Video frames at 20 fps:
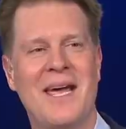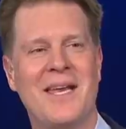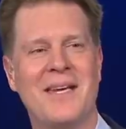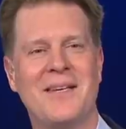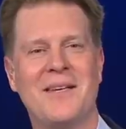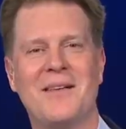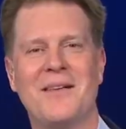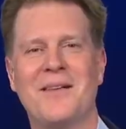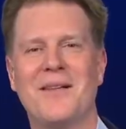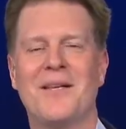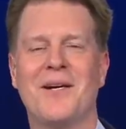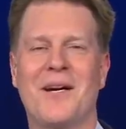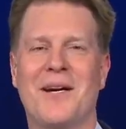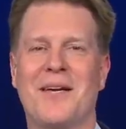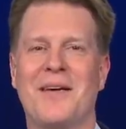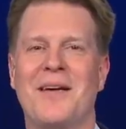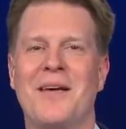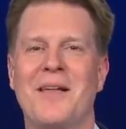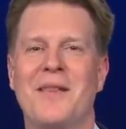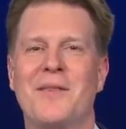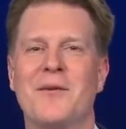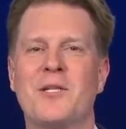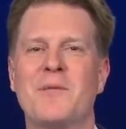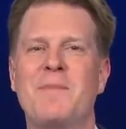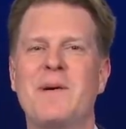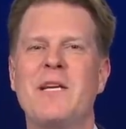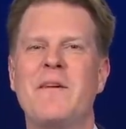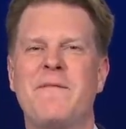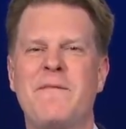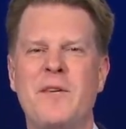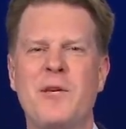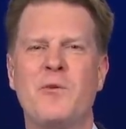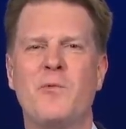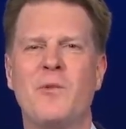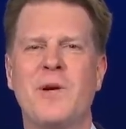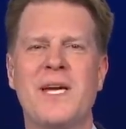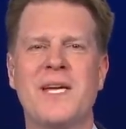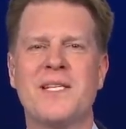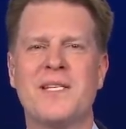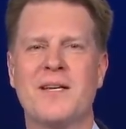And look, there's been a few
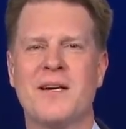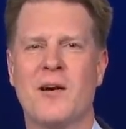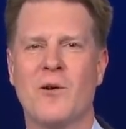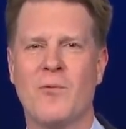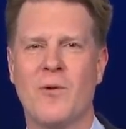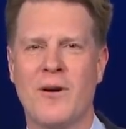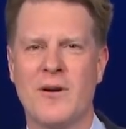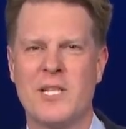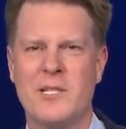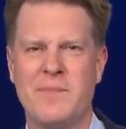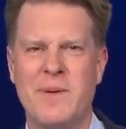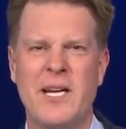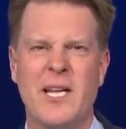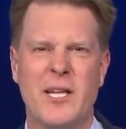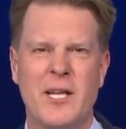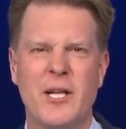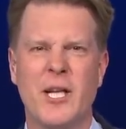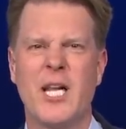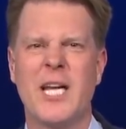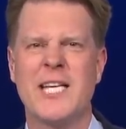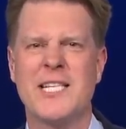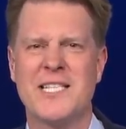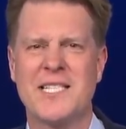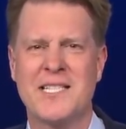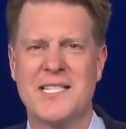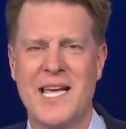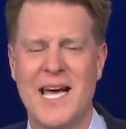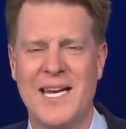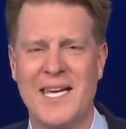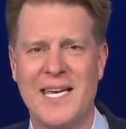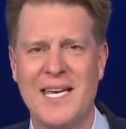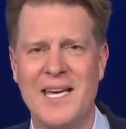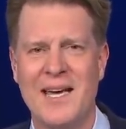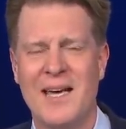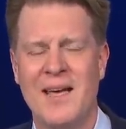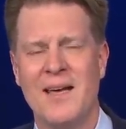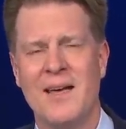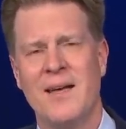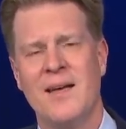weeks here where it's been a little unsteady.